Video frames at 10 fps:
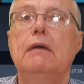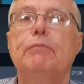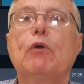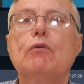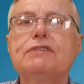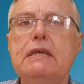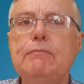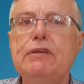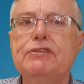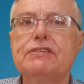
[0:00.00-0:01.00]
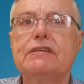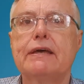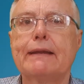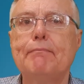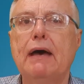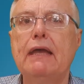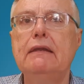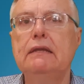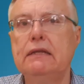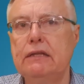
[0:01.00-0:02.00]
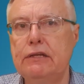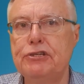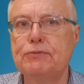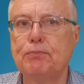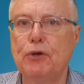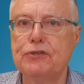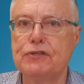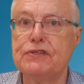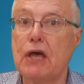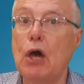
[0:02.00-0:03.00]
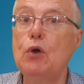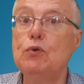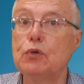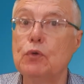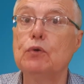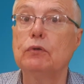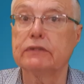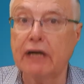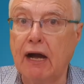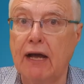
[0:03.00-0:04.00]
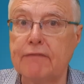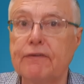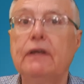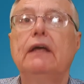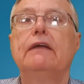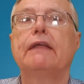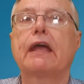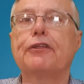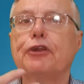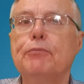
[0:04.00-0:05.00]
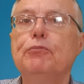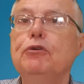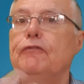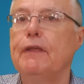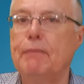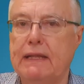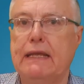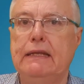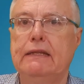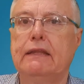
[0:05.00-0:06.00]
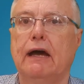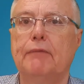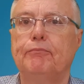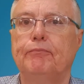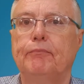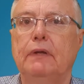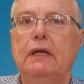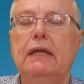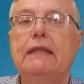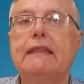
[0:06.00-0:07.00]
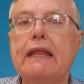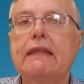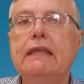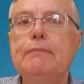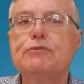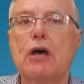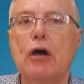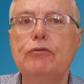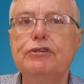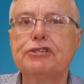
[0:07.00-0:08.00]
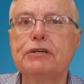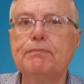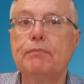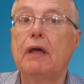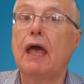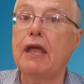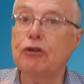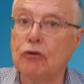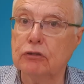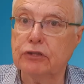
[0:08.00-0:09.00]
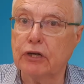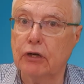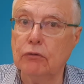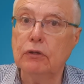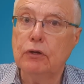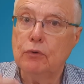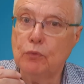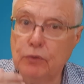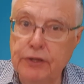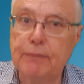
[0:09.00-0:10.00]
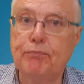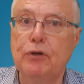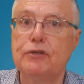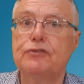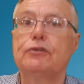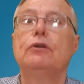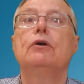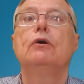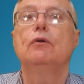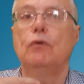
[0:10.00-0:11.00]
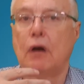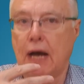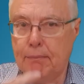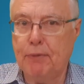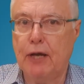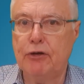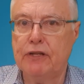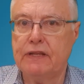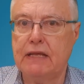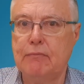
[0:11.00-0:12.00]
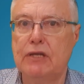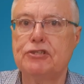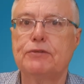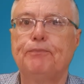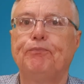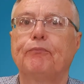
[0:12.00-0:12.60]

Because images remain in each person's own Google Drive, they can remove them at any time. That keeps ownership and control with the person who uploaded the image.